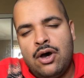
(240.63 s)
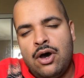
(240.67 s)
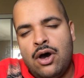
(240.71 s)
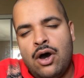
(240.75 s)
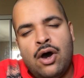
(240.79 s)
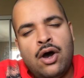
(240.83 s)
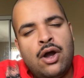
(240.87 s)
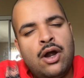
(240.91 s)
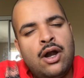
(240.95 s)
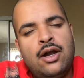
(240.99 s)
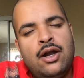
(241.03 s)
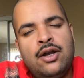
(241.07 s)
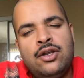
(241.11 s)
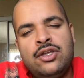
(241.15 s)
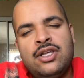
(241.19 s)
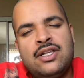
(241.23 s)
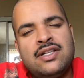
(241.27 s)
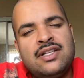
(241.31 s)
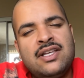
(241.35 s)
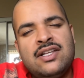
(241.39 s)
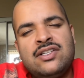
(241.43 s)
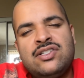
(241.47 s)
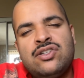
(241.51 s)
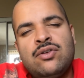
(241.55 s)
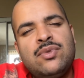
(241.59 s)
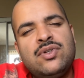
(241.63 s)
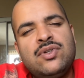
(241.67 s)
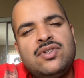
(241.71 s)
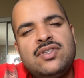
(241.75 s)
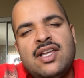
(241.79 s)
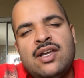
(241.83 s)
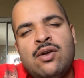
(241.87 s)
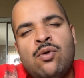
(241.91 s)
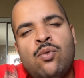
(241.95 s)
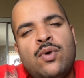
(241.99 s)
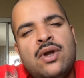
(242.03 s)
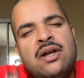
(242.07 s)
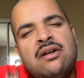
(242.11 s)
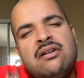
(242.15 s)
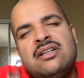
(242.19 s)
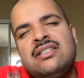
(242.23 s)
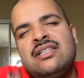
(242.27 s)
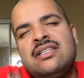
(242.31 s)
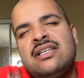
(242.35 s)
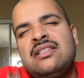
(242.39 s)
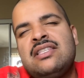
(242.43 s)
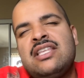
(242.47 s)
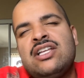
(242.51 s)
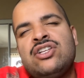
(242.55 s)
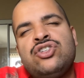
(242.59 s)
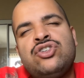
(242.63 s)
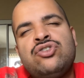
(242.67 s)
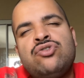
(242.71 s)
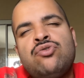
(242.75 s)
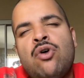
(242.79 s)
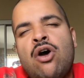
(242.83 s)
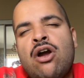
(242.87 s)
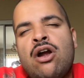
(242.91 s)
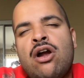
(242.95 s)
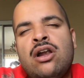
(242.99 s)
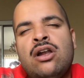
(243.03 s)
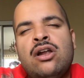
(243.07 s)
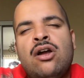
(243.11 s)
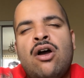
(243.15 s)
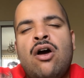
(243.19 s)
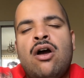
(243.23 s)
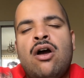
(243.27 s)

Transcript: are, it's almost like, where is it that you are